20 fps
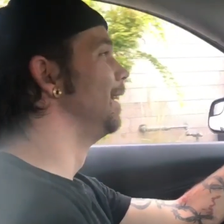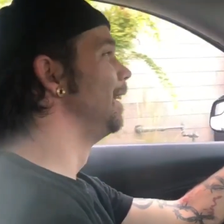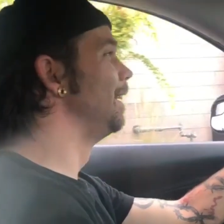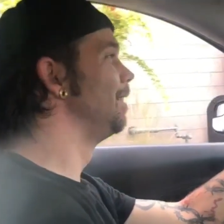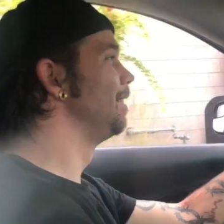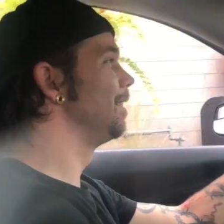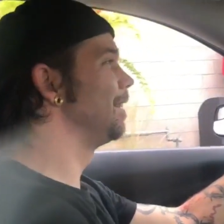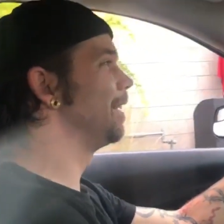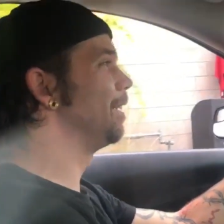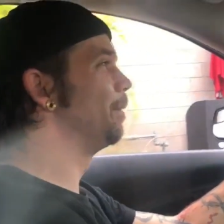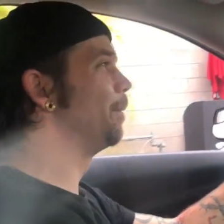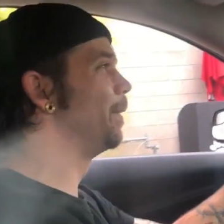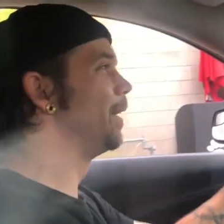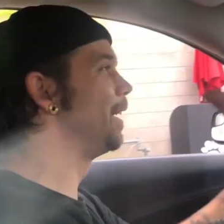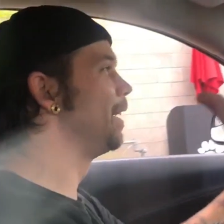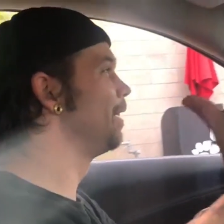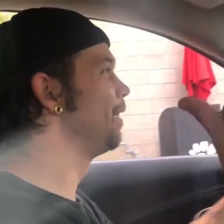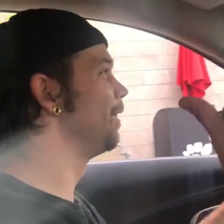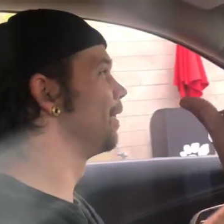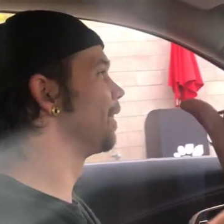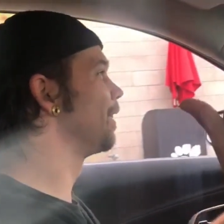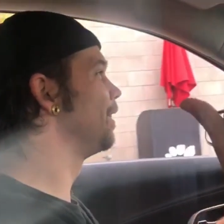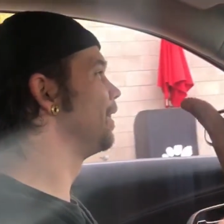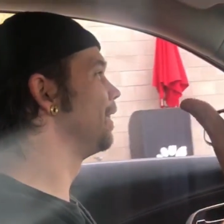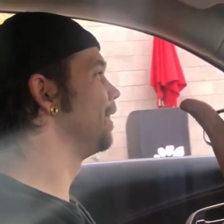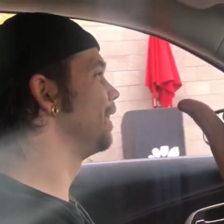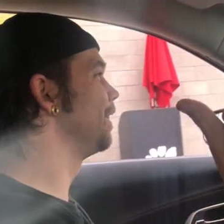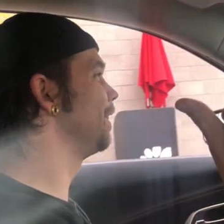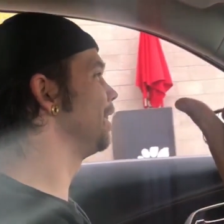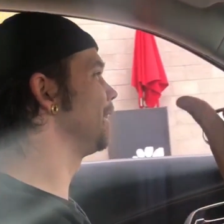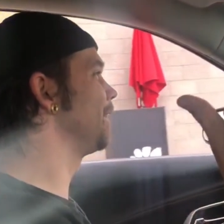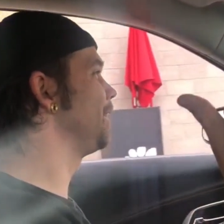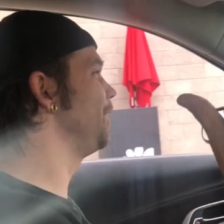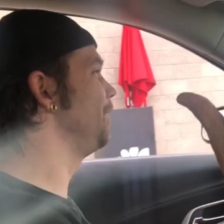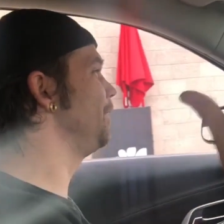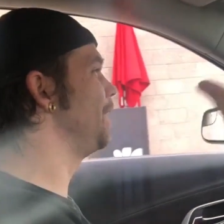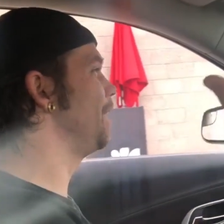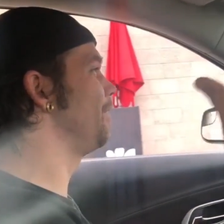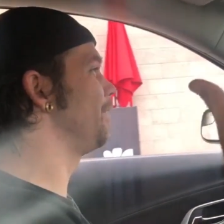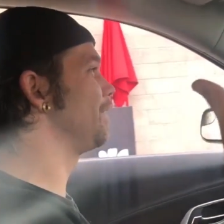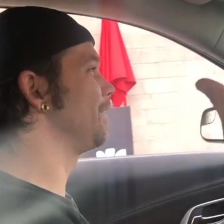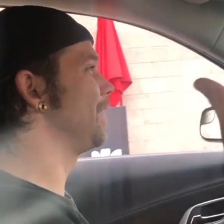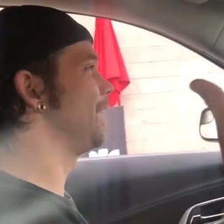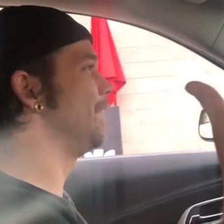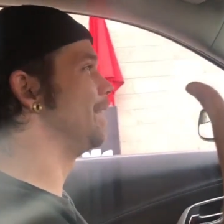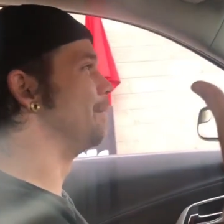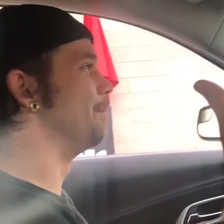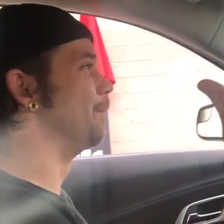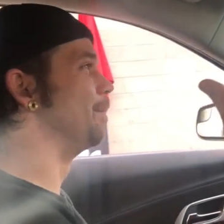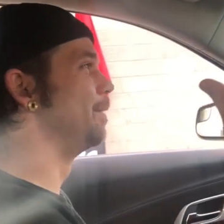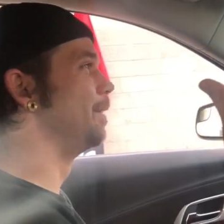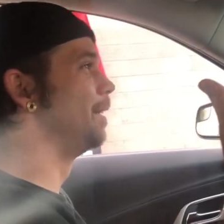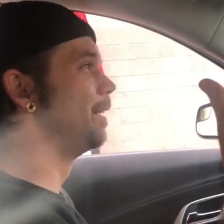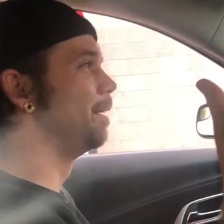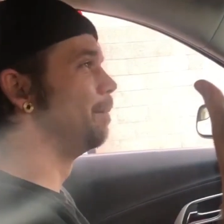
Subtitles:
They're weird looking. Like, you've never seen them.